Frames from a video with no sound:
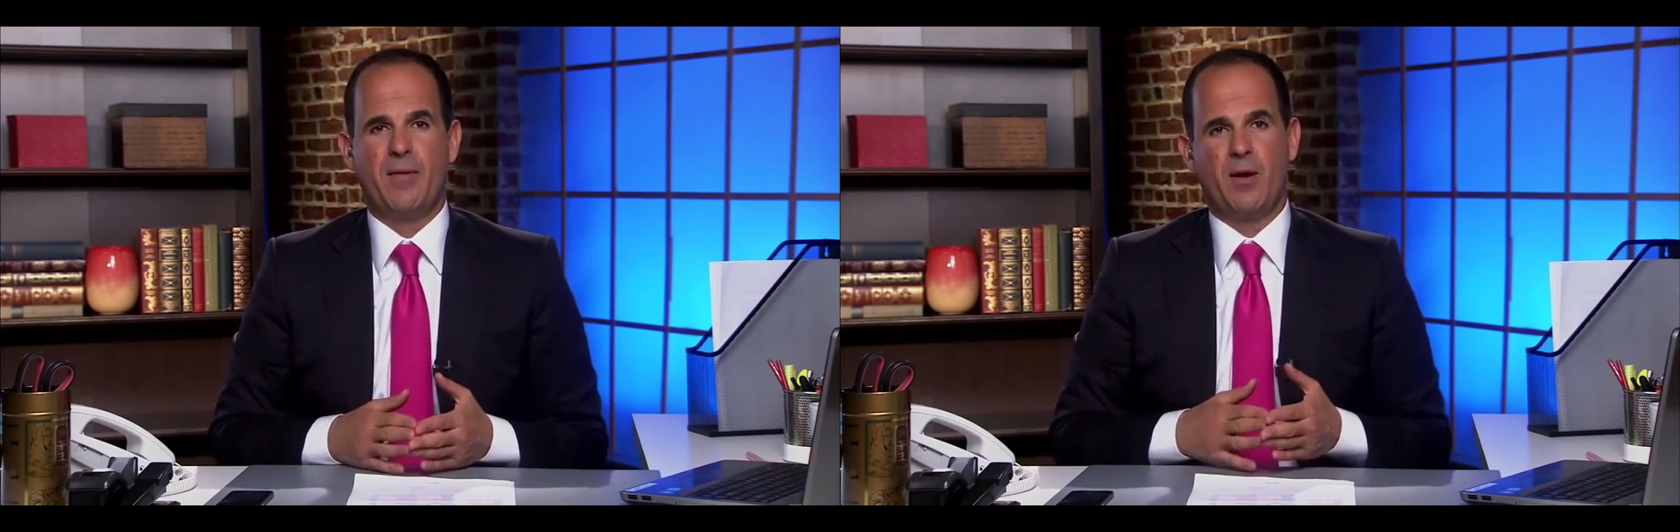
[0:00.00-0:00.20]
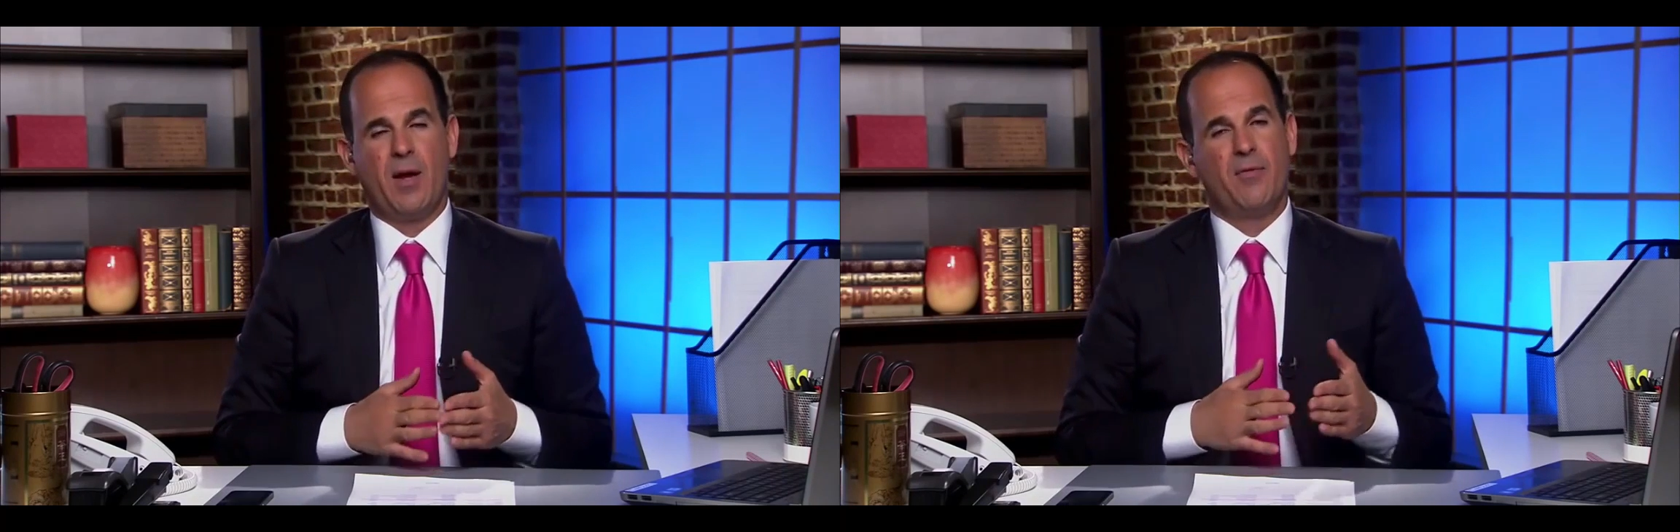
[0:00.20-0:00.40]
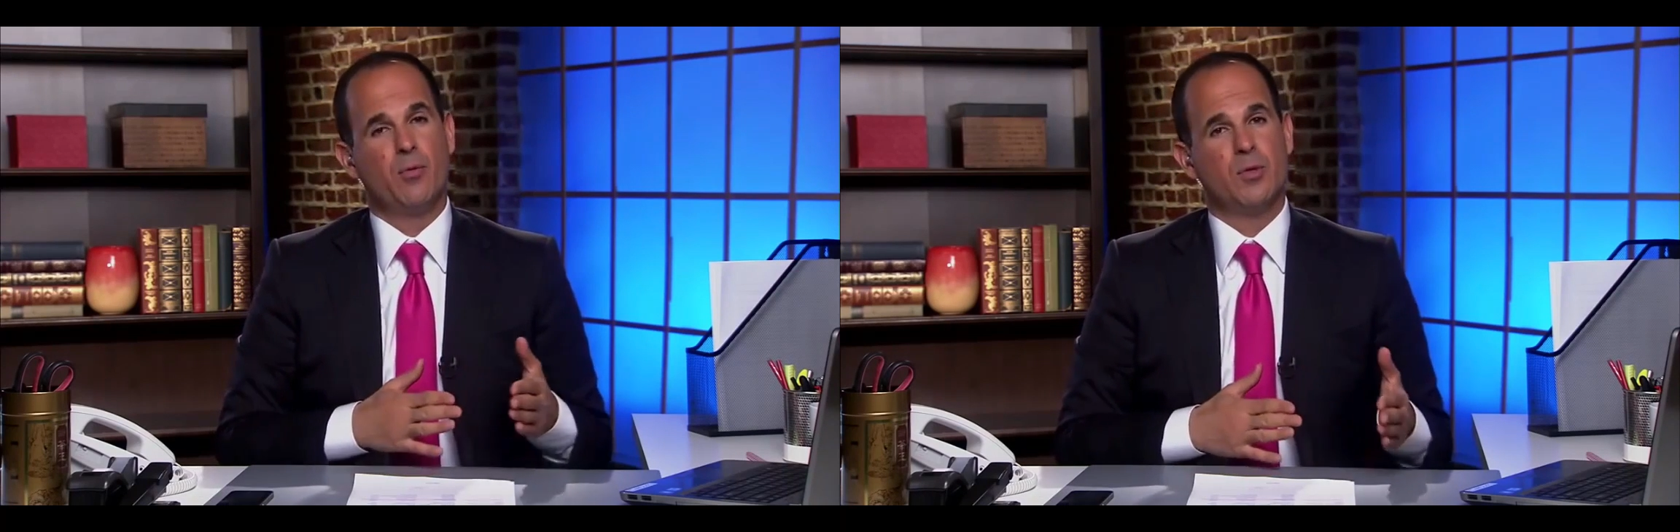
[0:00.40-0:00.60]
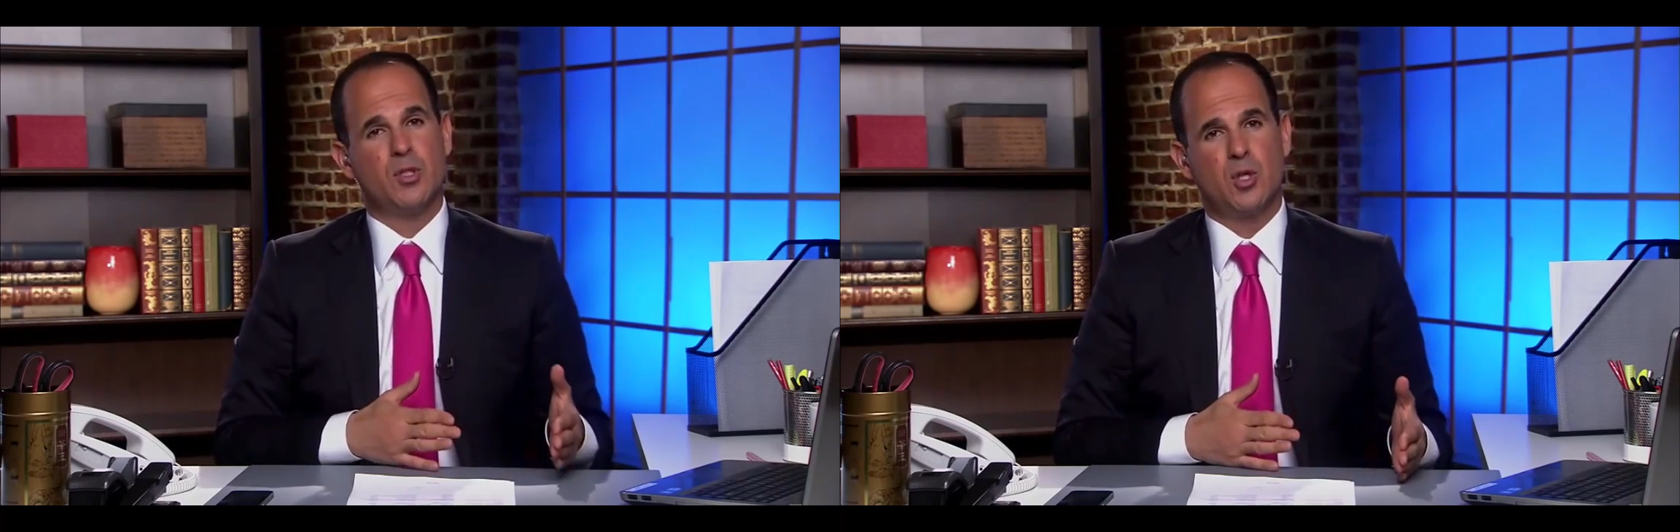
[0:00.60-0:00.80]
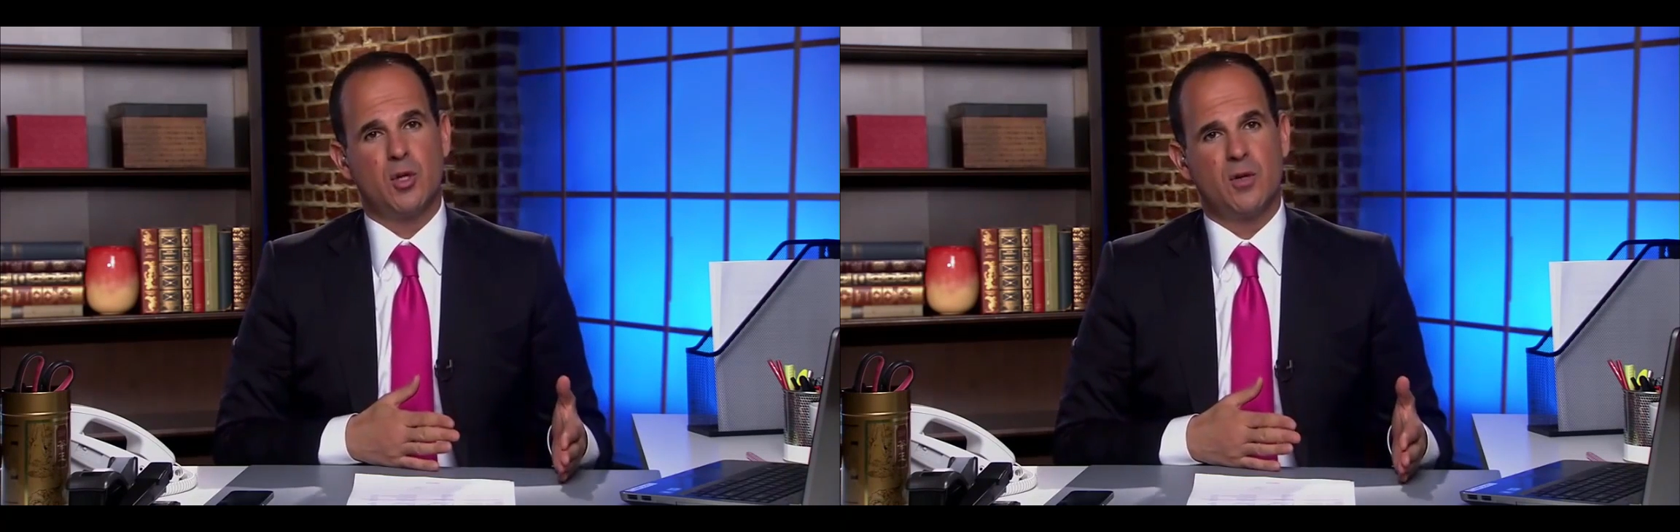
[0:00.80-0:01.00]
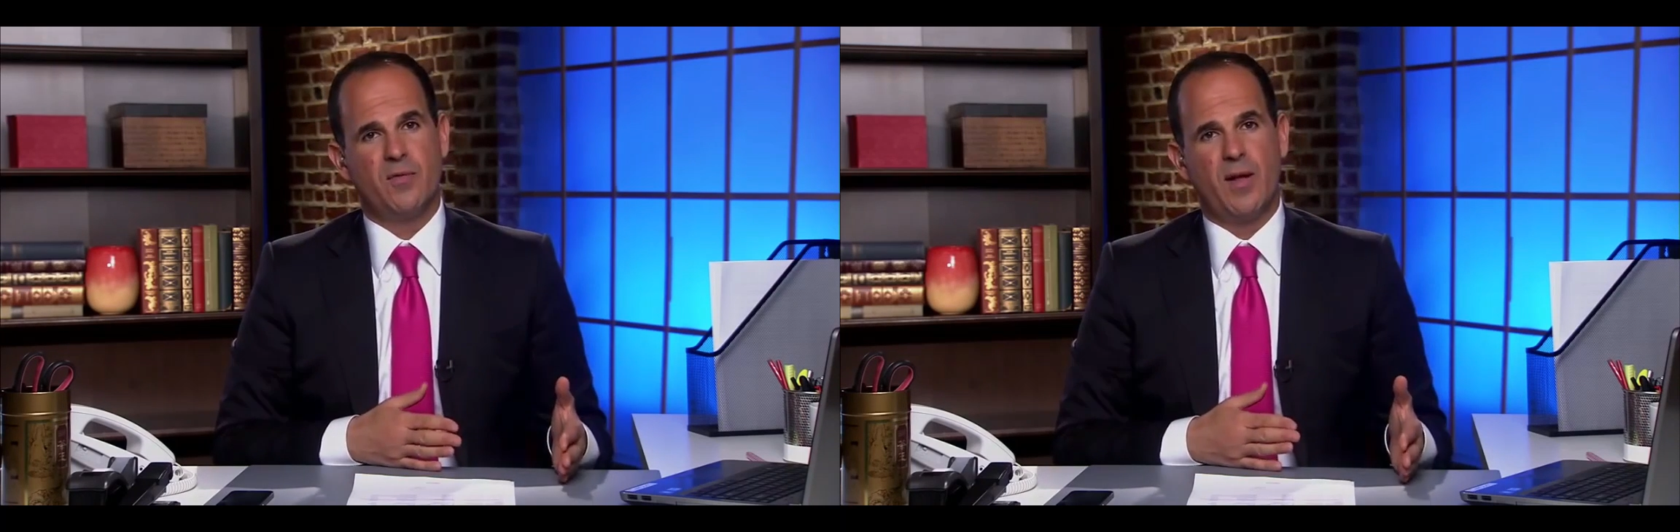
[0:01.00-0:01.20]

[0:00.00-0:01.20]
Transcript: They don't have a reserve,